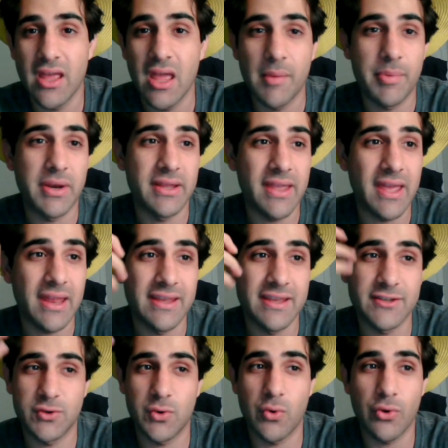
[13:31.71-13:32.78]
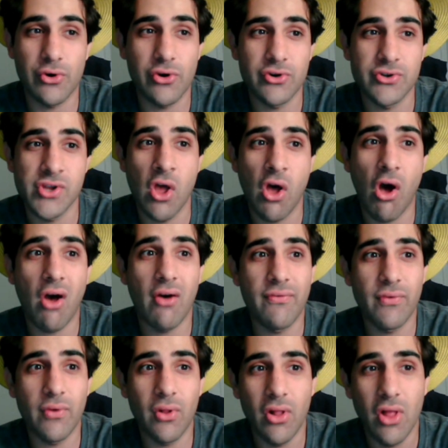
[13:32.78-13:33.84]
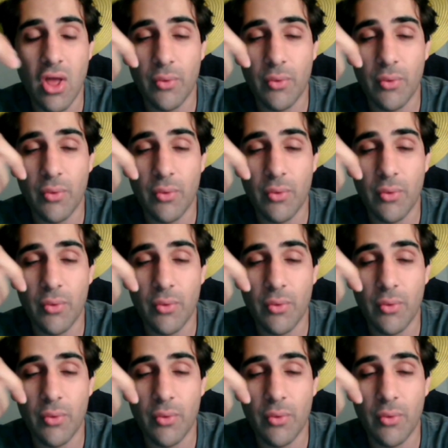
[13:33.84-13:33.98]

But again, his corners, awful.